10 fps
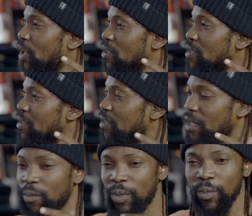Because
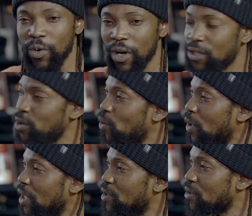people are too
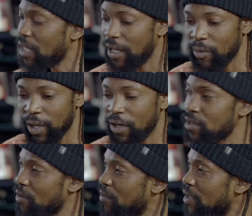quick to saying
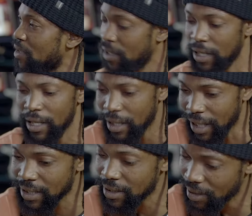because of this.
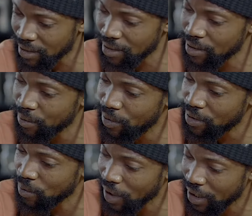This is the
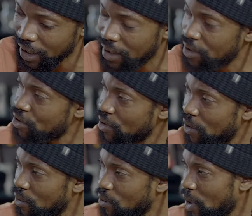reason why the
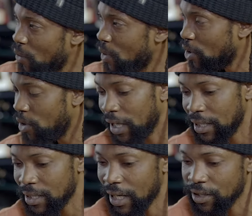industry, why we're not going
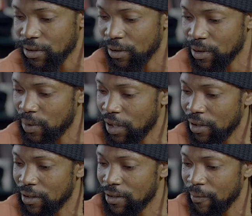international, is
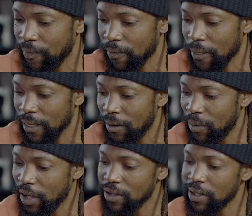because
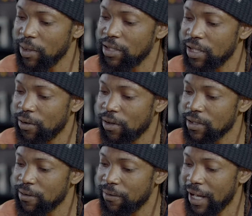I'm a
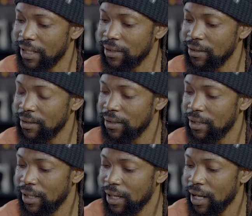J-Rox fan.
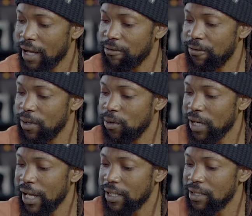I feel
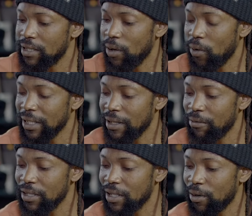like
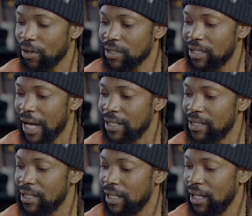whatever J-Rox
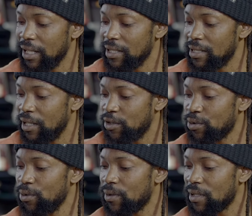does is the
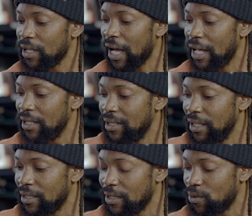truth and
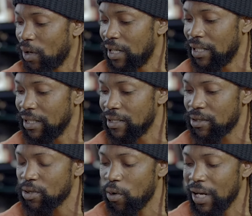it is what it is.
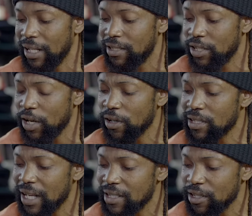So when
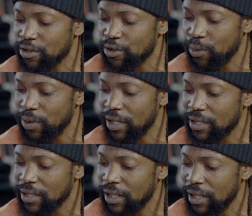J-Rox does a
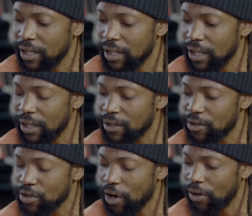stupid
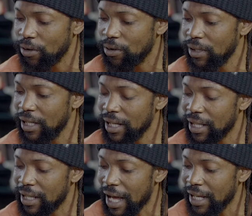song
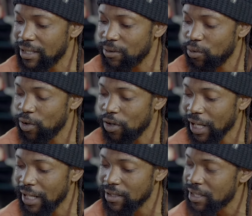that will
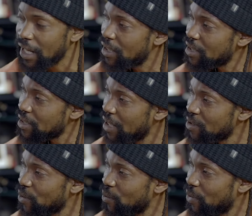not, can't stand the
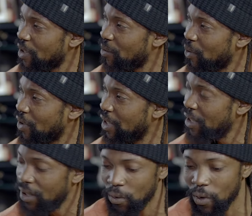chance with Burna Boy,
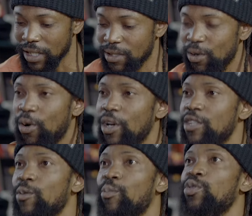we're still
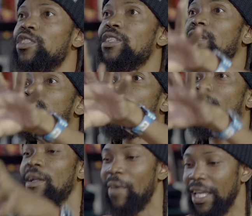going to push that
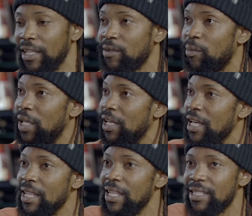song and make it be,
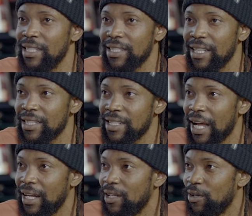this is the
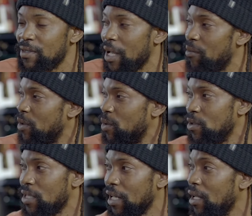standard of Zambian
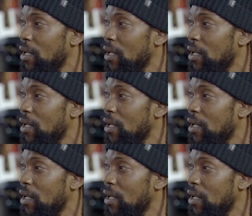music.